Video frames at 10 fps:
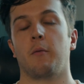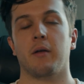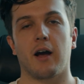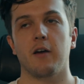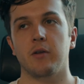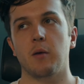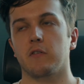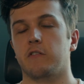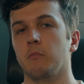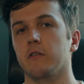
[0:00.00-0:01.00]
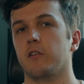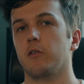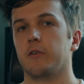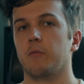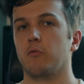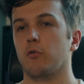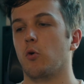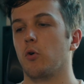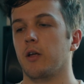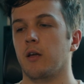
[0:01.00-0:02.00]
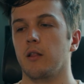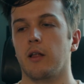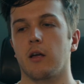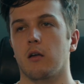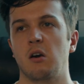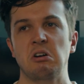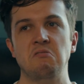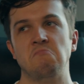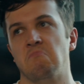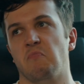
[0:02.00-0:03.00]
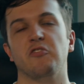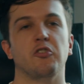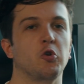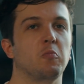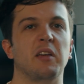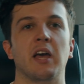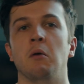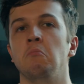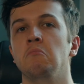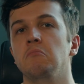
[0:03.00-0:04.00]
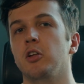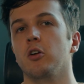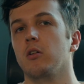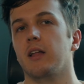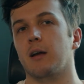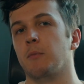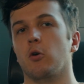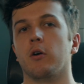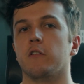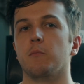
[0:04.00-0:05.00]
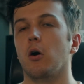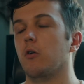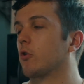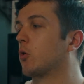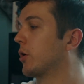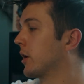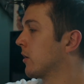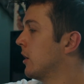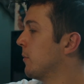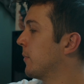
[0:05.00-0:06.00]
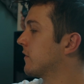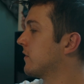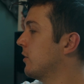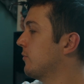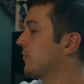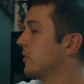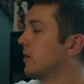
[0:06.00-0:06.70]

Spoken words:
I mean, I've been able to see myself and I've been recording at like 2 p.m, you know, like I've been going to the park recording myself.